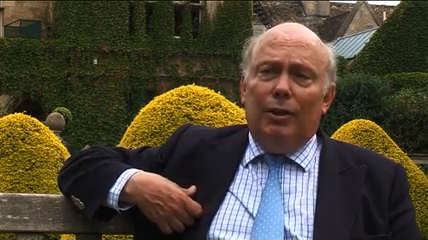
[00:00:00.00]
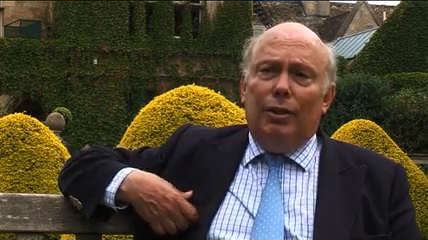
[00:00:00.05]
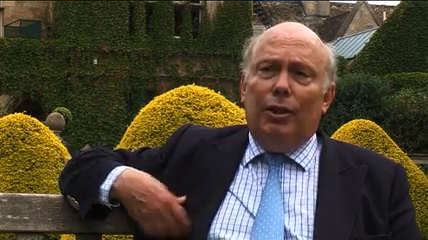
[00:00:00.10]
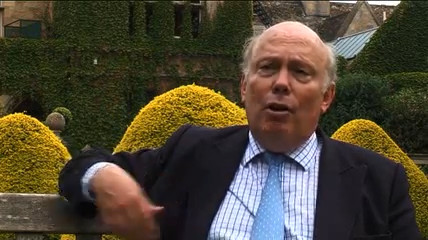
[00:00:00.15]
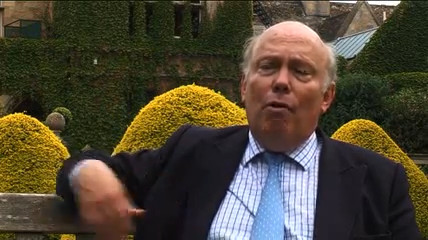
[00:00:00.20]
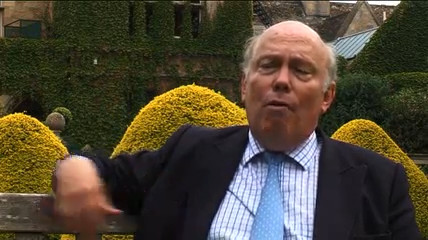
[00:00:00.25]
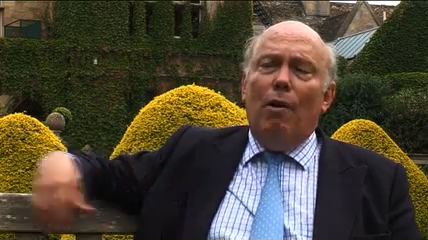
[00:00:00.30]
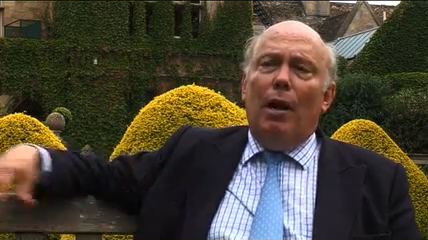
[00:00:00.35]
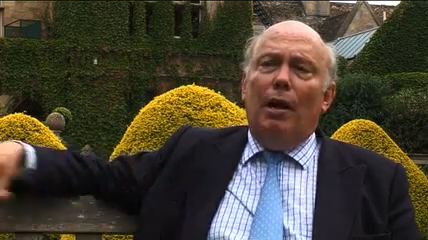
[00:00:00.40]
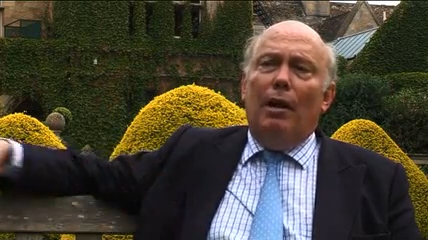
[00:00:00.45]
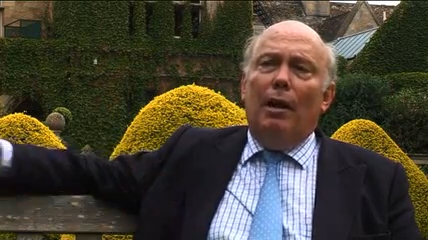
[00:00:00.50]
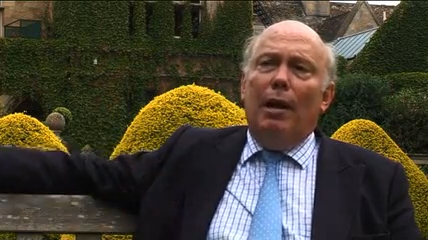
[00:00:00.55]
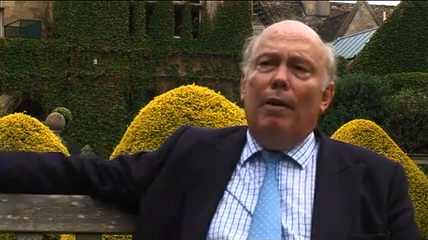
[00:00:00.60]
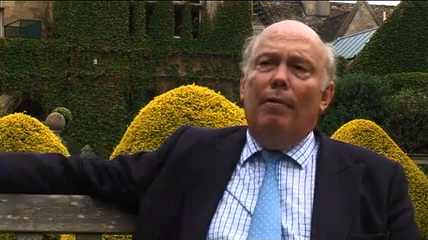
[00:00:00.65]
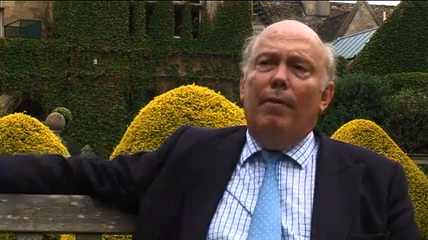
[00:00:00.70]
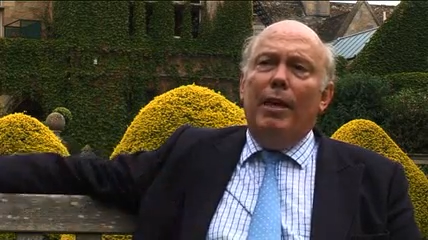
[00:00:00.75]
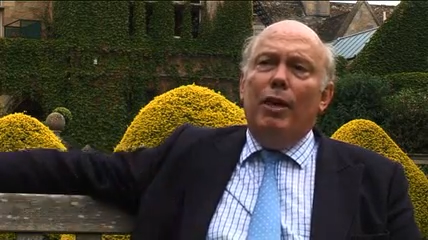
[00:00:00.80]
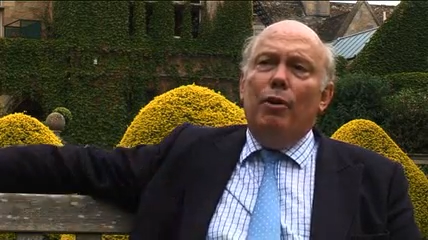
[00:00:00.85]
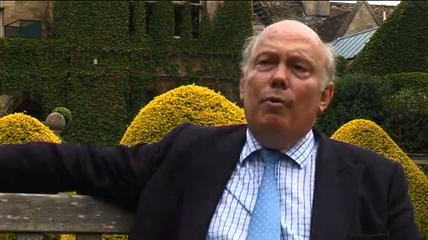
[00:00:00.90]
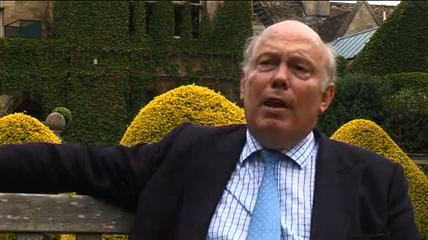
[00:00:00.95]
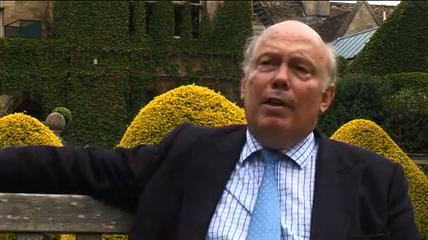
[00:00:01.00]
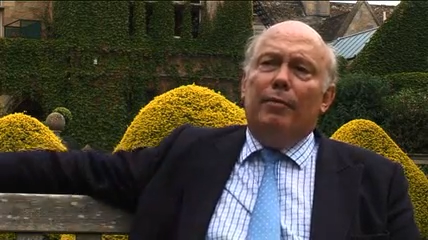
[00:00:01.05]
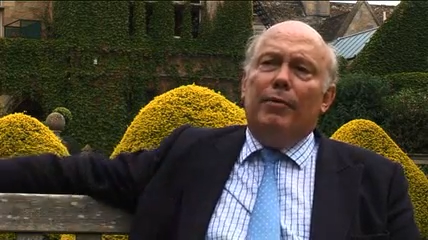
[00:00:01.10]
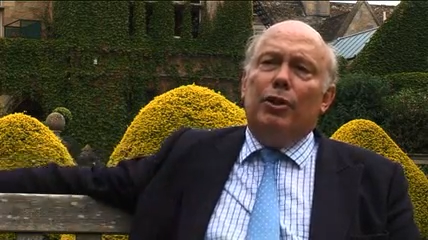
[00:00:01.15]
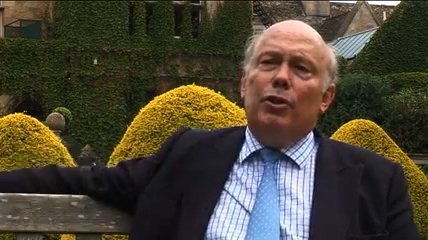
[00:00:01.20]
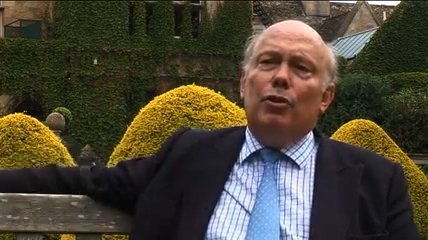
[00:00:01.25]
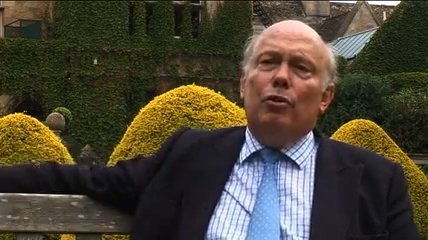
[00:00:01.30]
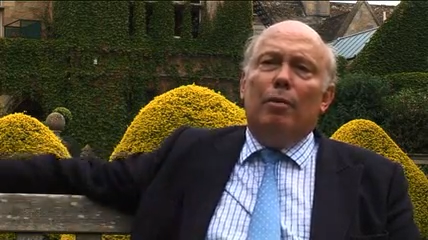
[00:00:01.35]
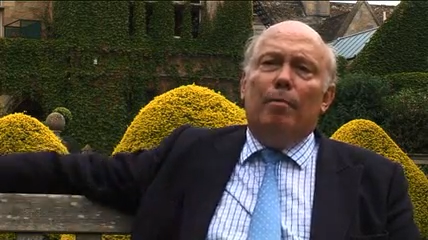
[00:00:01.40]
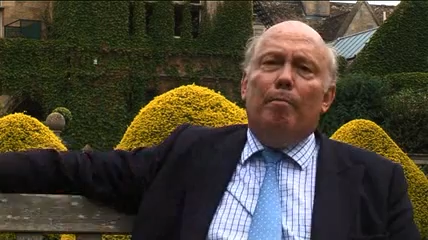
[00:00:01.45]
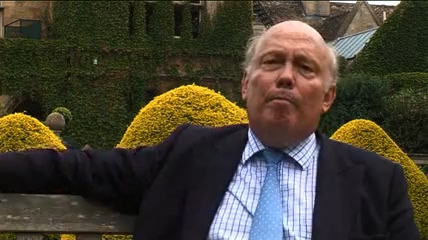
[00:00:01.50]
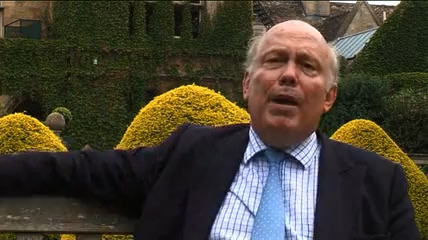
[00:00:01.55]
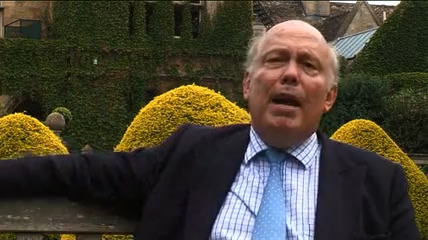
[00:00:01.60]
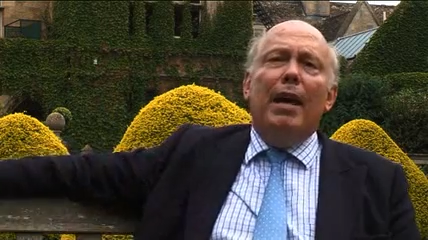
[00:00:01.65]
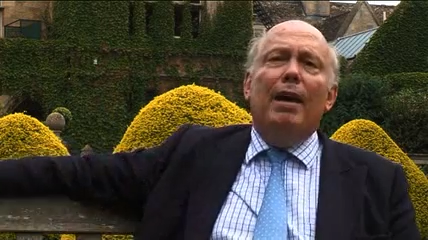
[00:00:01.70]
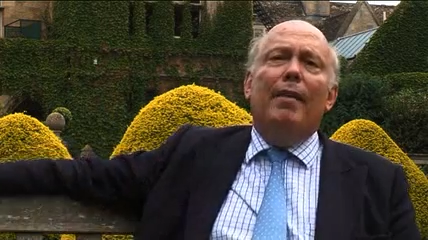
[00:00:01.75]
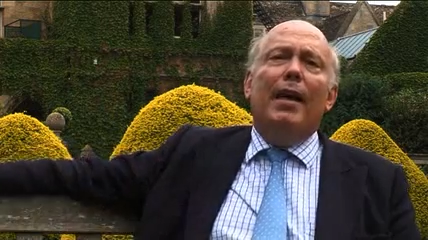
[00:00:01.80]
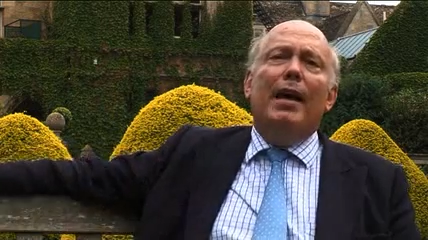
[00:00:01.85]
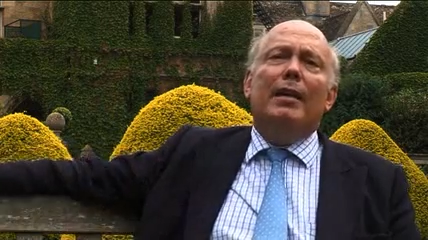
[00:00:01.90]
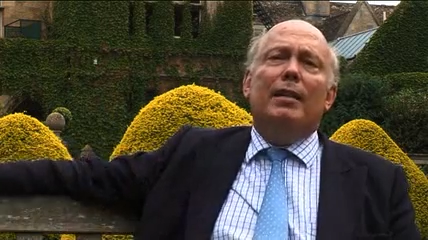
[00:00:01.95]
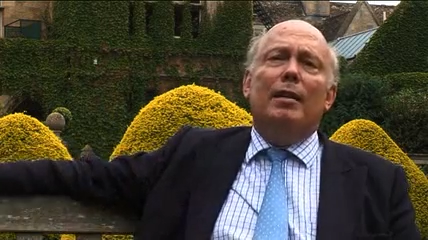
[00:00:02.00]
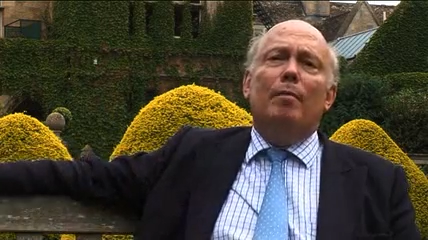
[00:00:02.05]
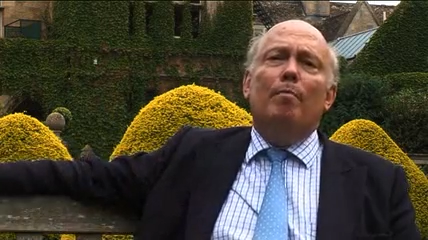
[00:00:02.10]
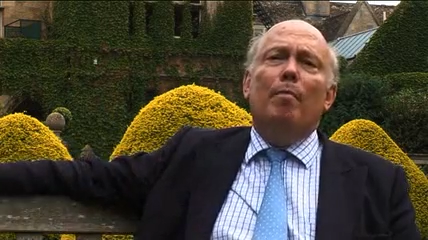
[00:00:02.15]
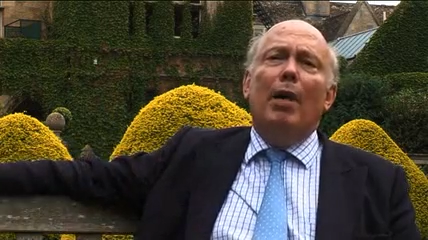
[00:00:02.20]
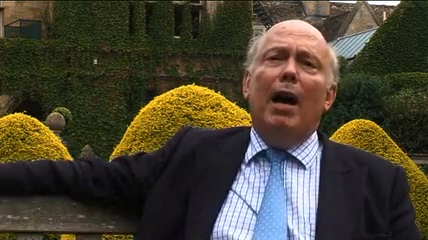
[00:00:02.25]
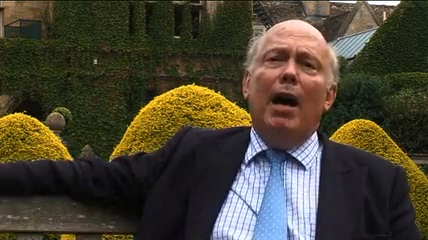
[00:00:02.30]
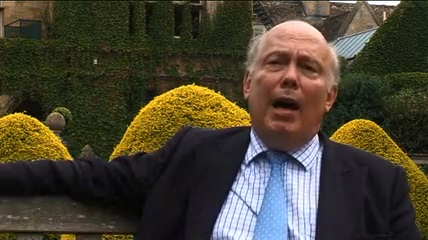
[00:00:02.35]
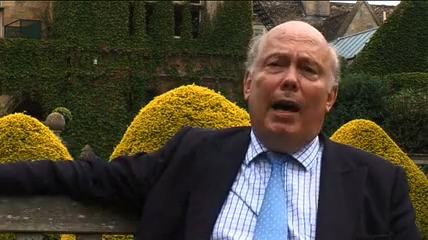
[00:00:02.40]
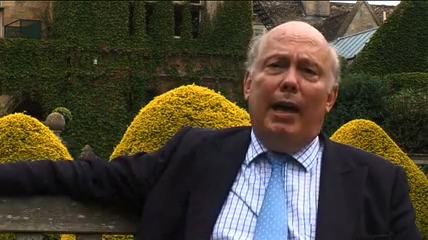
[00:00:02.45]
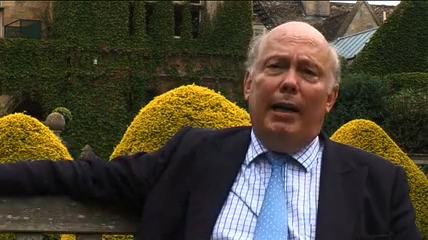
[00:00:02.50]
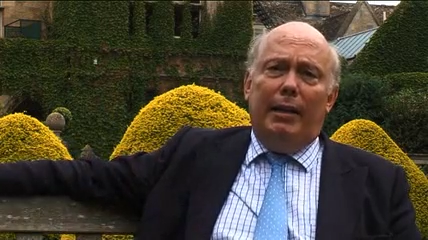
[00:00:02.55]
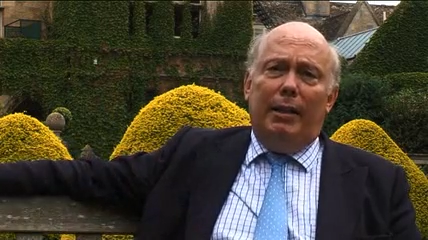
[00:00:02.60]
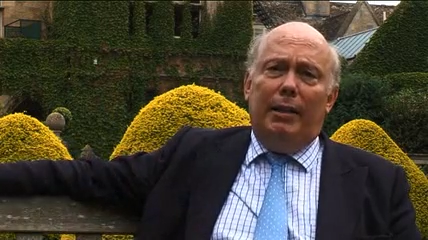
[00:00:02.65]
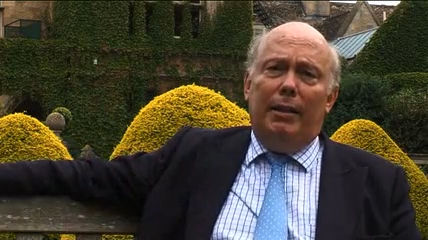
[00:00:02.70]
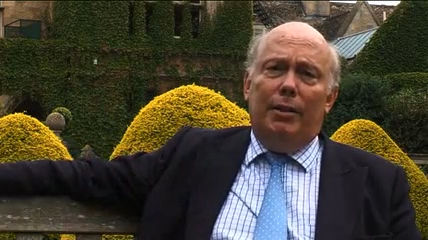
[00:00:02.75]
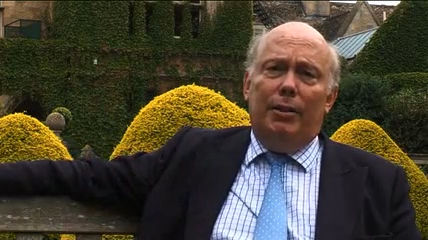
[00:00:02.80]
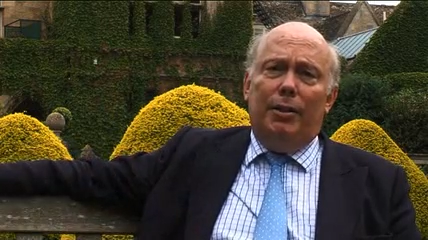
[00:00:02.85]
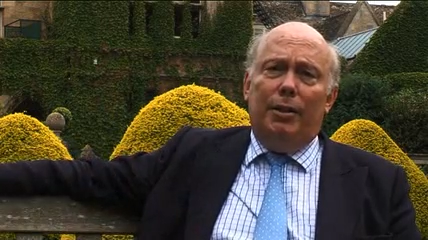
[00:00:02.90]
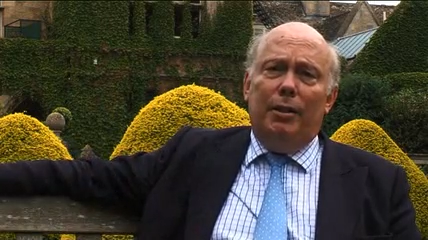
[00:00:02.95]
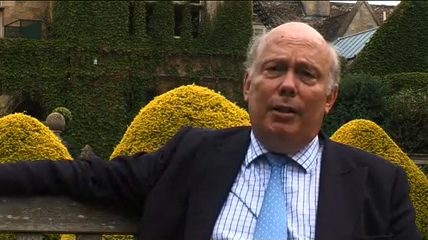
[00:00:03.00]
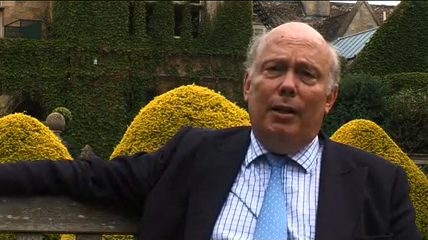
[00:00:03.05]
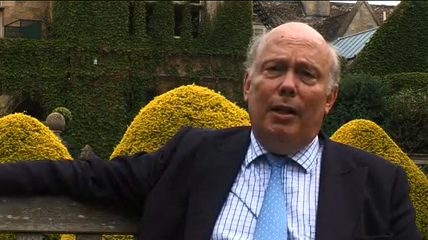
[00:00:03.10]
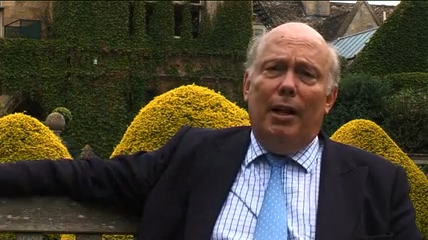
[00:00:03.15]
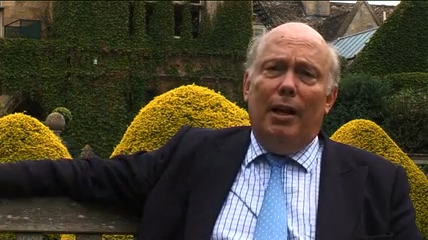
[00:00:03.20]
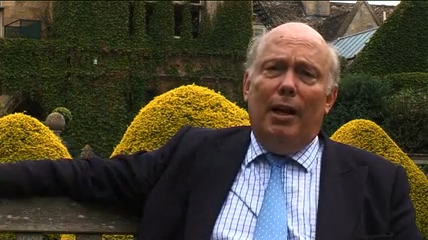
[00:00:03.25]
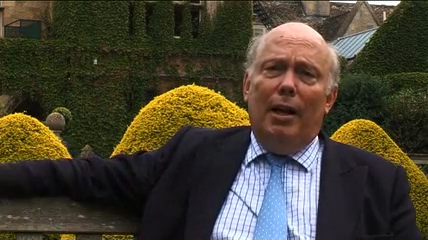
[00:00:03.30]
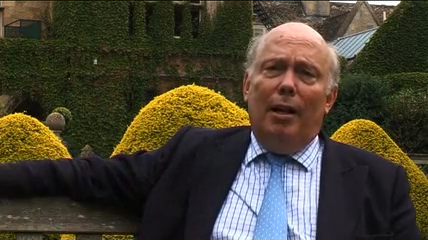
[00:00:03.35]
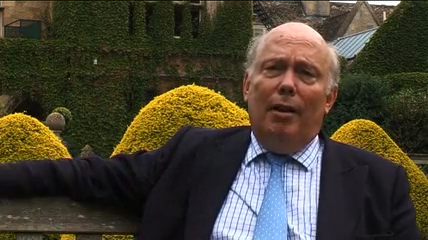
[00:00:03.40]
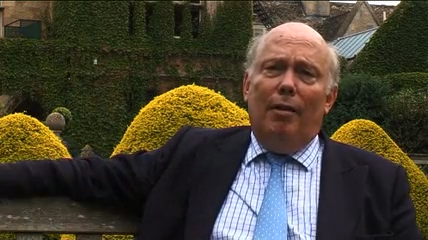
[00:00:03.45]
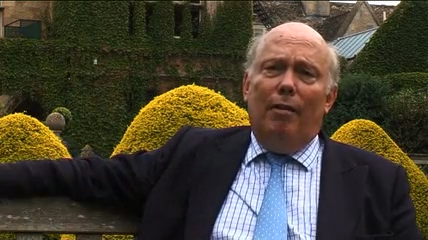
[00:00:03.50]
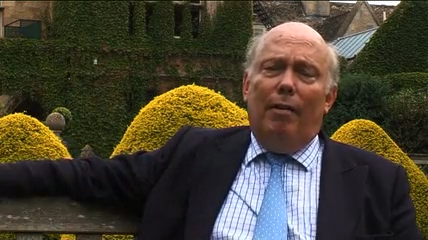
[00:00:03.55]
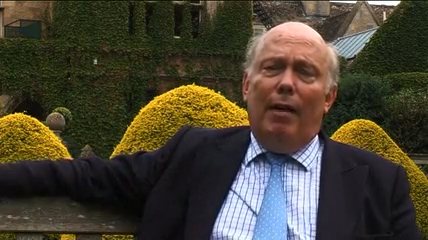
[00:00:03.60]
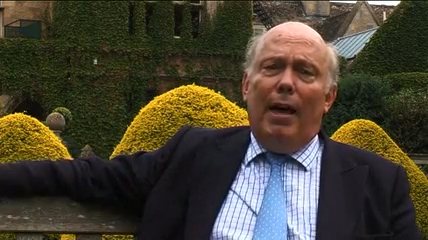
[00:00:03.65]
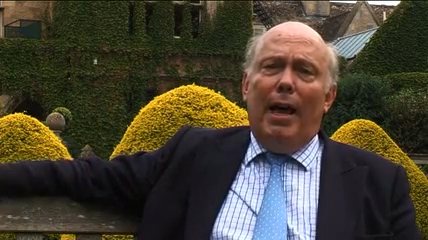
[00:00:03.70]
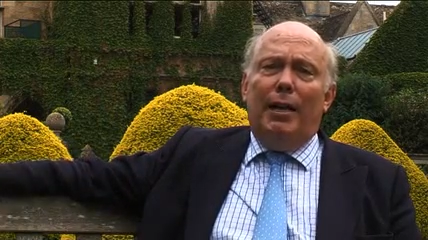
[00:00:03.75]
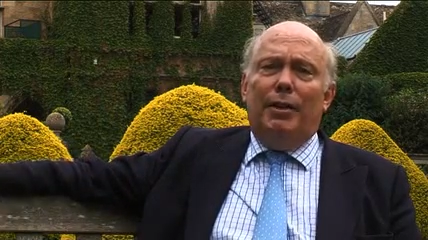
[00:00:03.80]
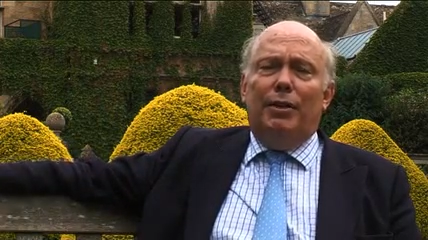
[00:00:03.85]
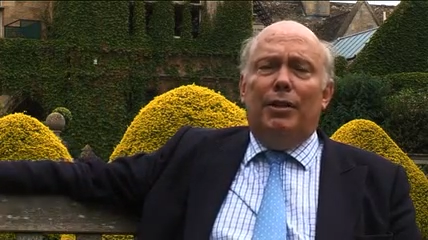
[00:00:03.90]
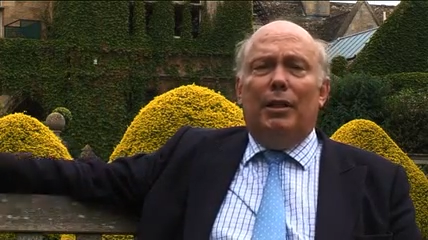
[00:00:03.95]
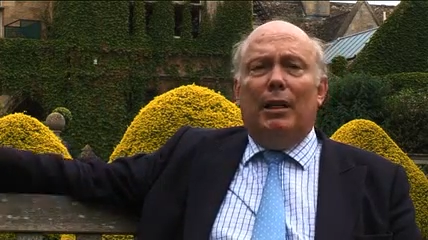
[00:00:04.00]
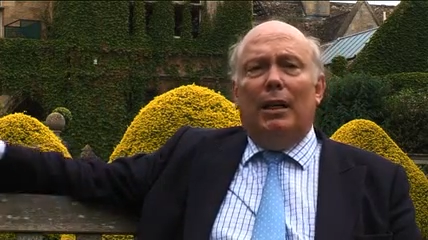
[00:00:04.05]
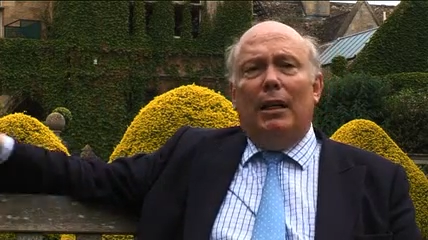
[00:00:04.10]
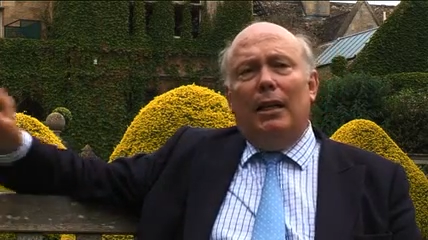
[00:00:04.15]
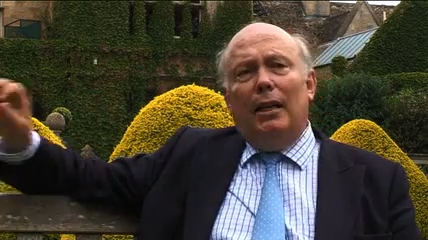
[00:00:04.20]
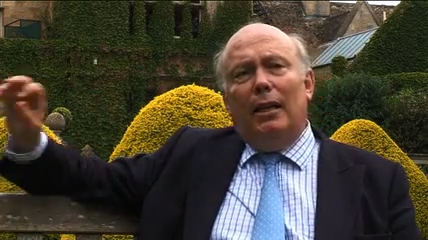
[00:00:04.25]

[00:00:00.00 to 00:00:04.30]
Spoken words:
So I think you have to sort of bear that in mind, that,